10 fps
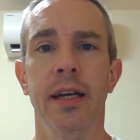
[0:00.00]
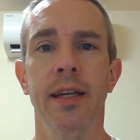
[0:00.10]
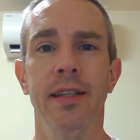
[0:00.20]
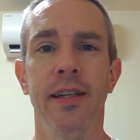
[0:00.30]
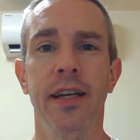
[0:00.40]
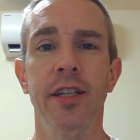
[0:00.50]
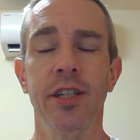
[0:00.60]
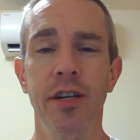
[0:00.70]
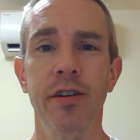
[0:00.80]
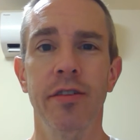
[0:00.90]
as a
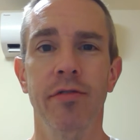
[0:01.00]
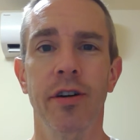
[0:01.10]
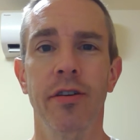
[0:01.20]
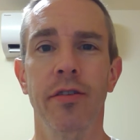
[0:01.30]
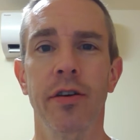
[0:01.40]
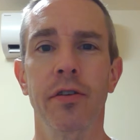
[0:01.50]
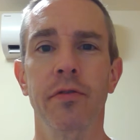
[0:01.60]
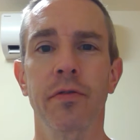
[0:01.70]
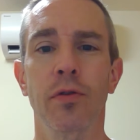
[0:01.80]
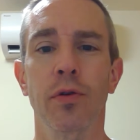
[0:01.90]
charity runner, though,
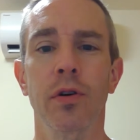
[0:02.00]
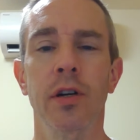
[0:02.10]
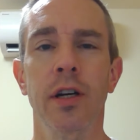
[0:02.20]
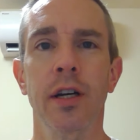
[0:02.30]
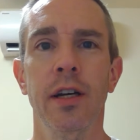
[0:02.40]
for